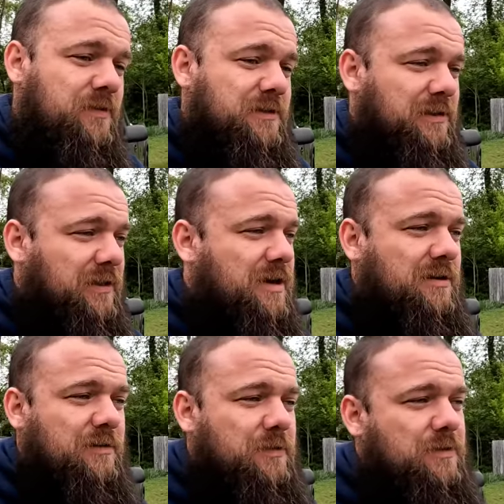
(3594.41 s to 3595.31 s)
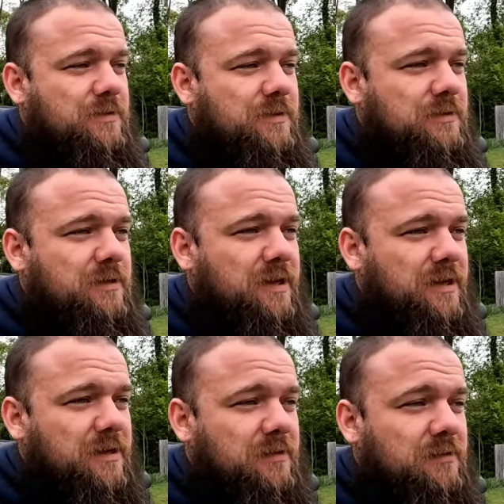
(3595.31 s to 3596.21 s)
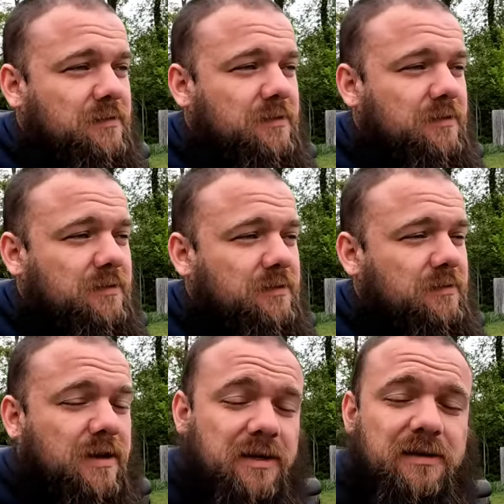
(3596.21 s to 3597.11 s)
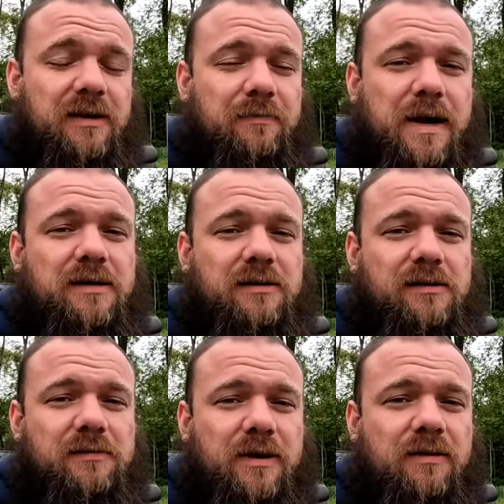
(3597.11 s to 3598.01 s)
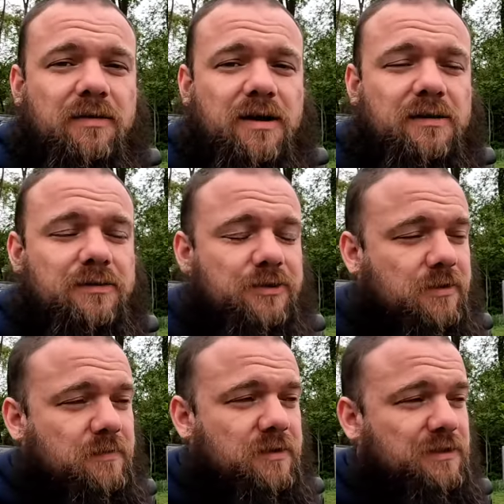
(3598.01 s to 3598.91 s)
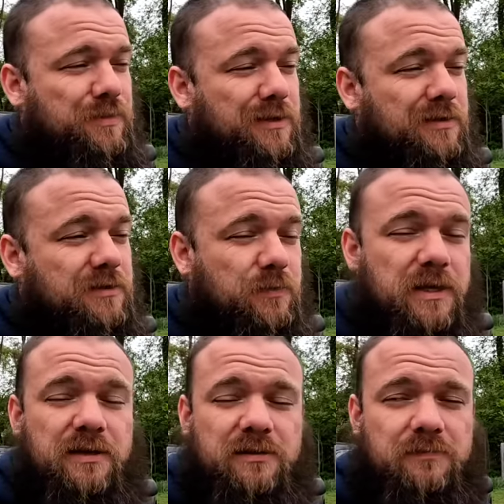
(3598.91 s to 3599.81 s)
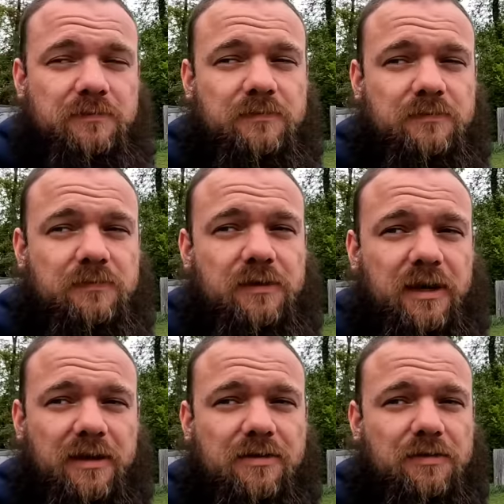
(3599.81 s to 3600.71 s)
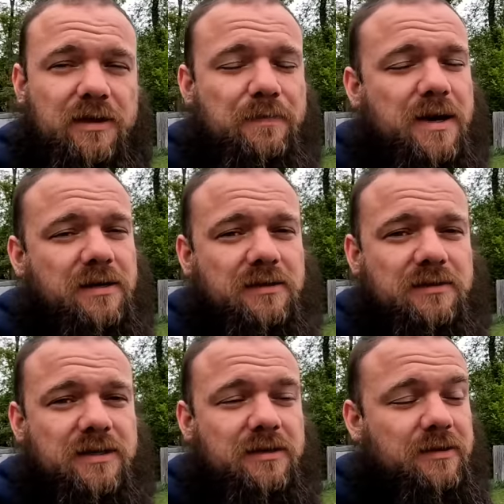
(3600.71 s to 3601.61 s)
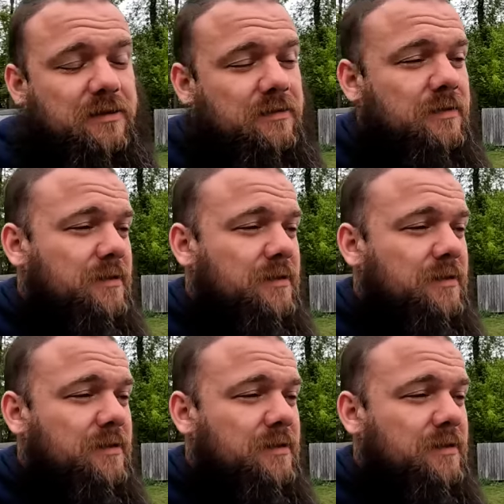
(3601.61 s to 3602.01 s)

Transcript: There's a lot going on and I need to get back to cleaning my garage. So I'm going to spend this week getting all that body dust out of there.